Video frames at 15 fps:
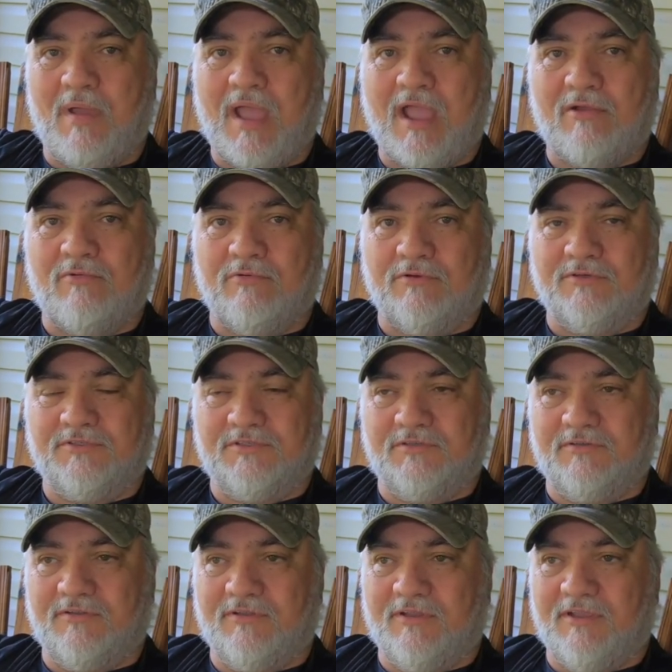backwards,
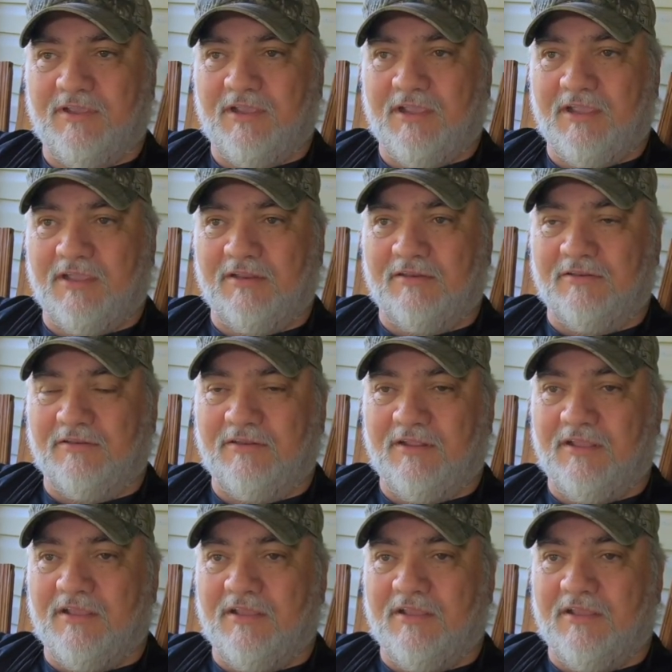and